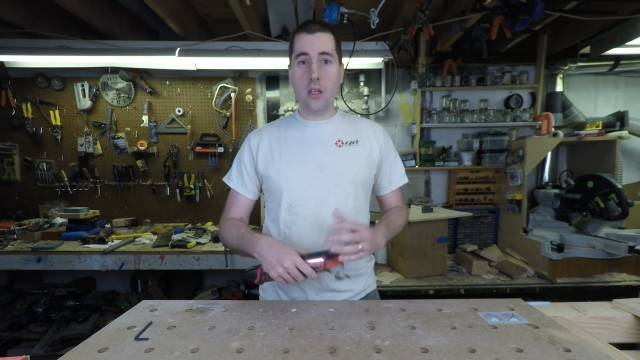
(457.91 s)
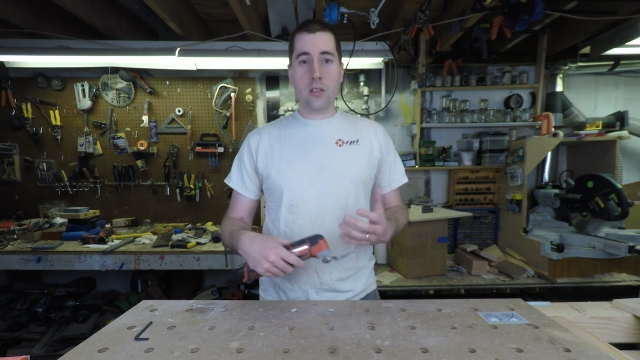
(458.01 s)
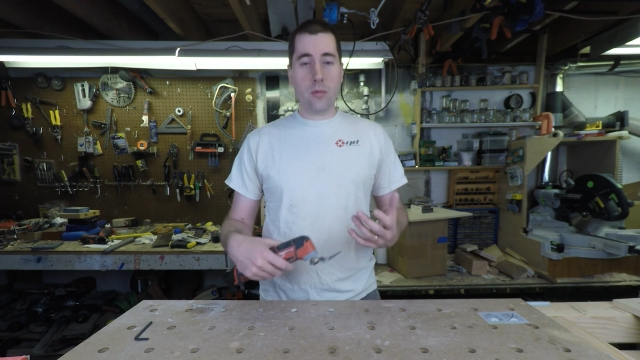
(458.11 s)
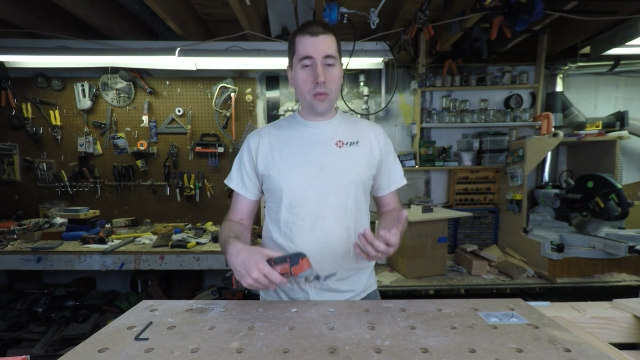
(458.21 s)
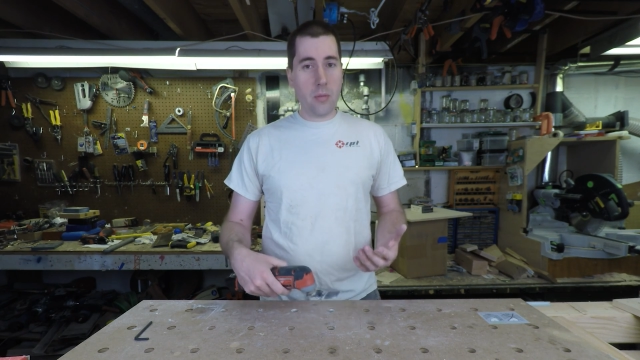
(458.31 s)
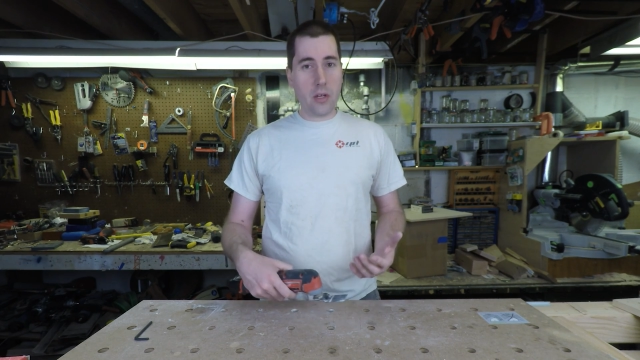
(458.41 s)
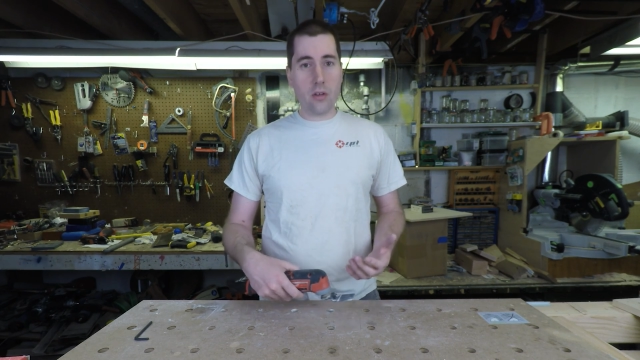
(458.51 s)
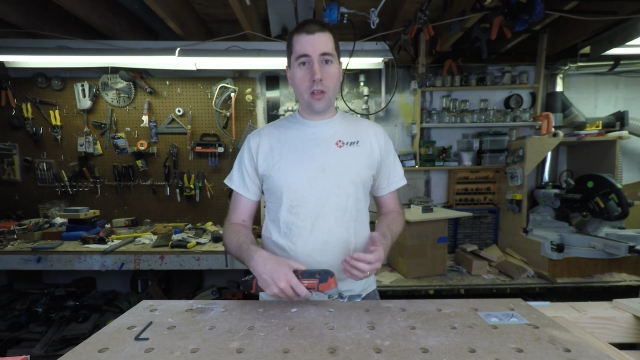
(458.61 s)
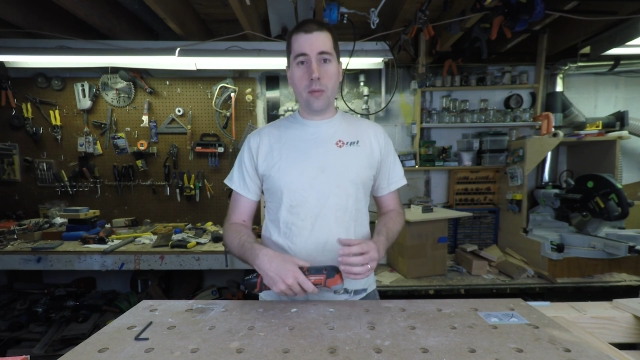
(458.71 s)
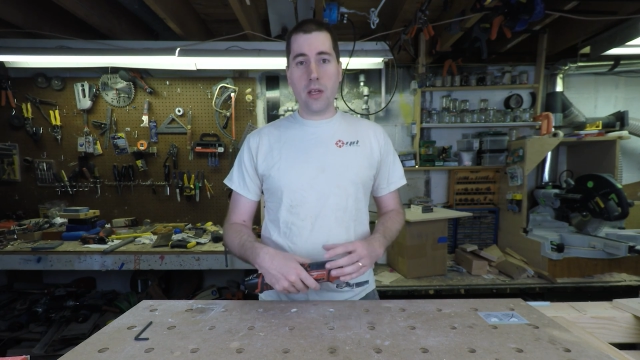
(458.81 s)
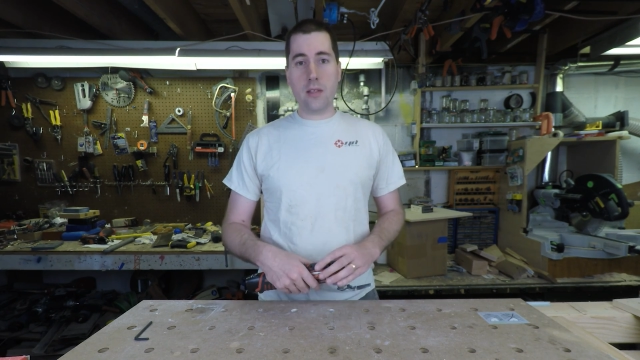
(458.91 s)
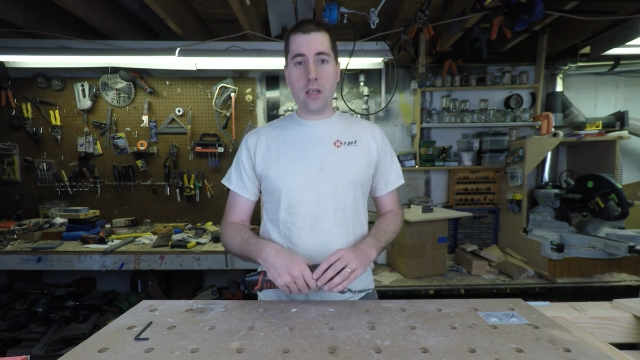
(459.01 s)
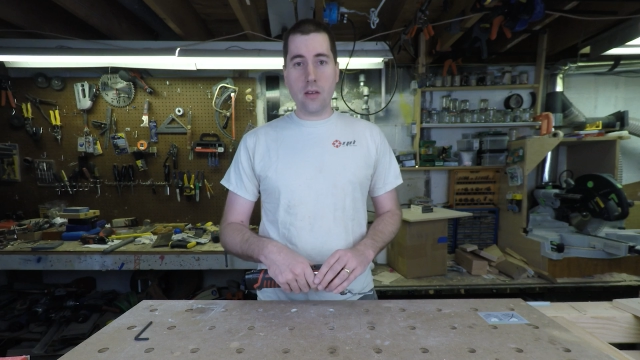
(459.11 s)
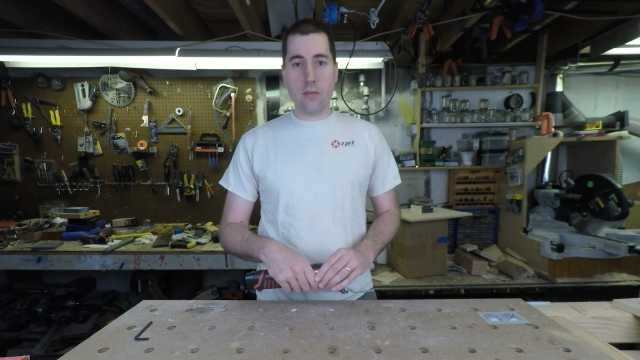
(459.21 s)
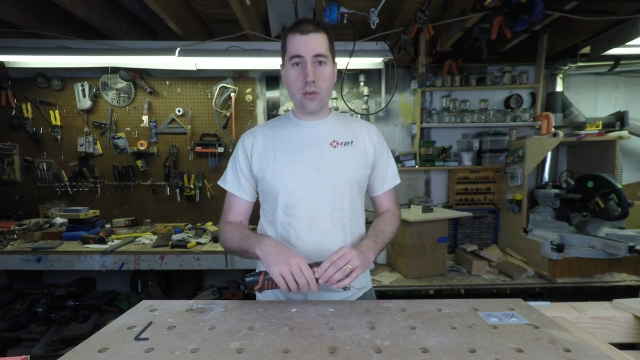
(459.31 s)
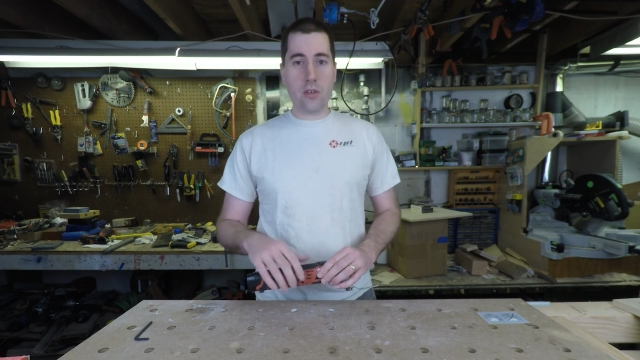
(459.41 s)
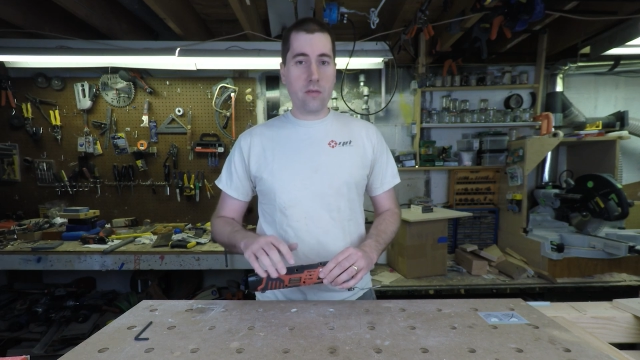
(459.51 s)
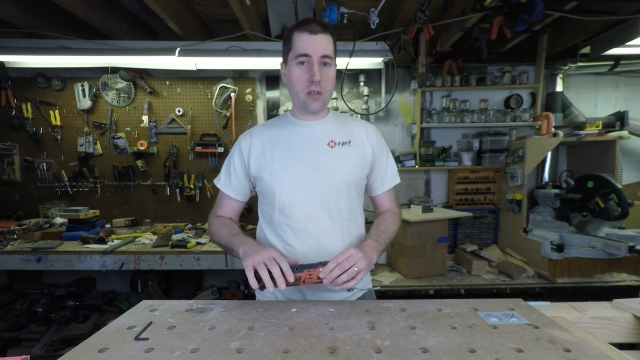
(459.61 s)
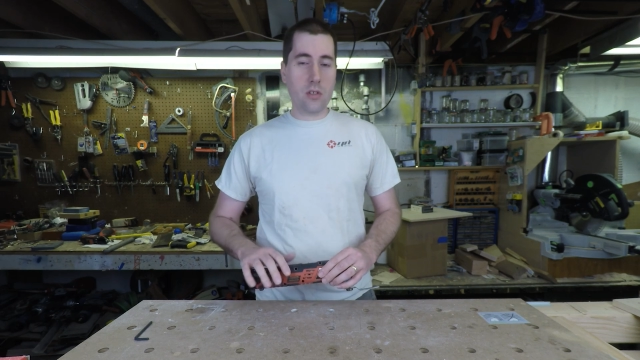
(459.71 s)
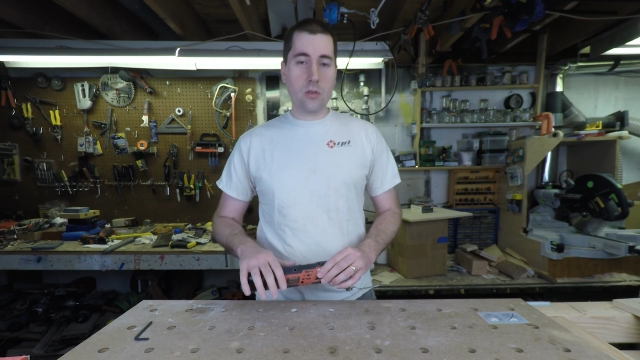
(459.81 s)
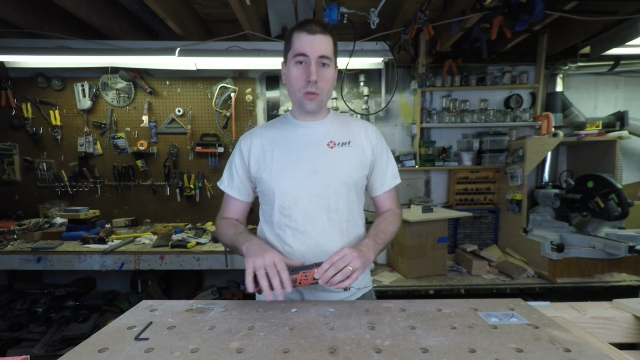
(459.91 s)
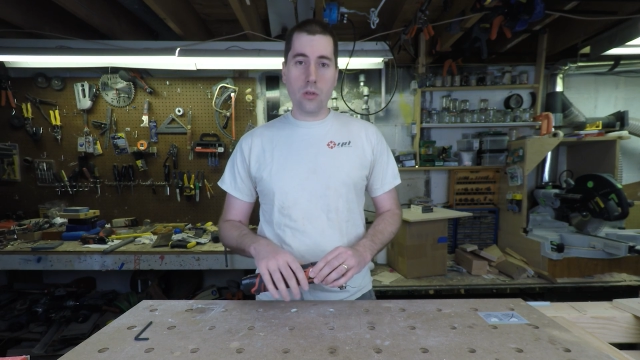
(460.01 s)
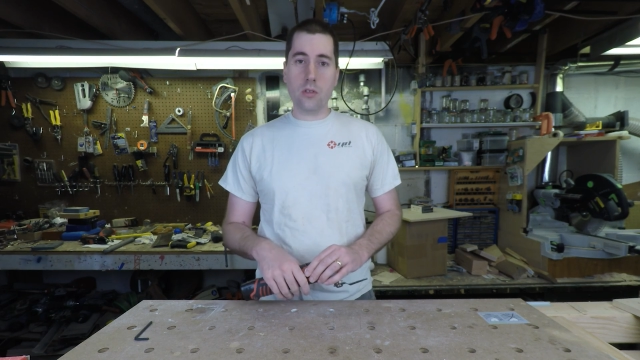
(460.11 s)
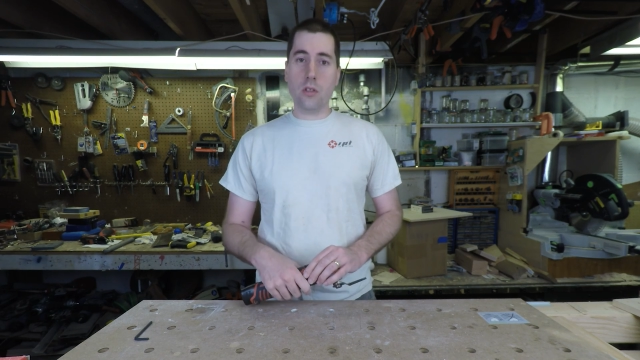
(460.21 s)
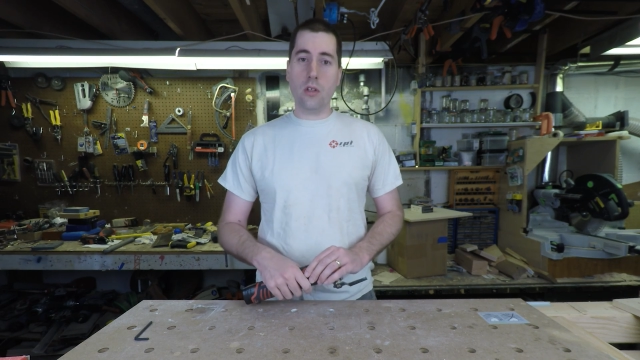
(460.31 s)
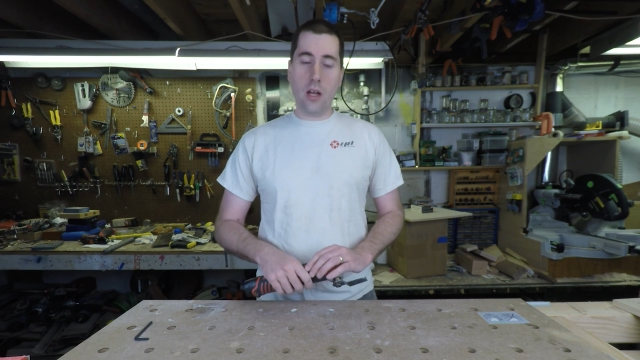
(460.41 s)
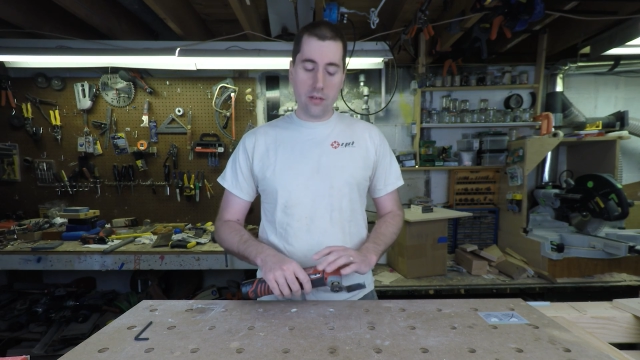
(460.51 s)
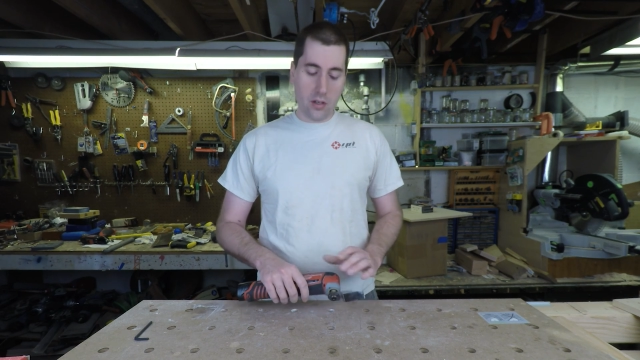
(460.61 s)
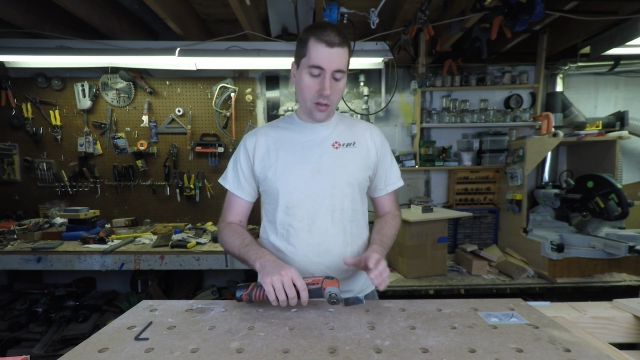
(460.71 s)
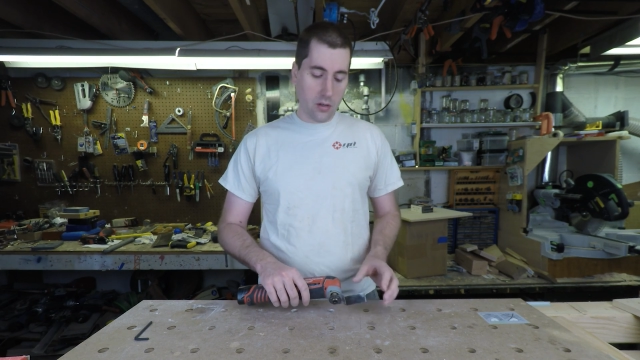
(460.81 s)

Some of the bigger, the M18 version of this tool is a little heavier,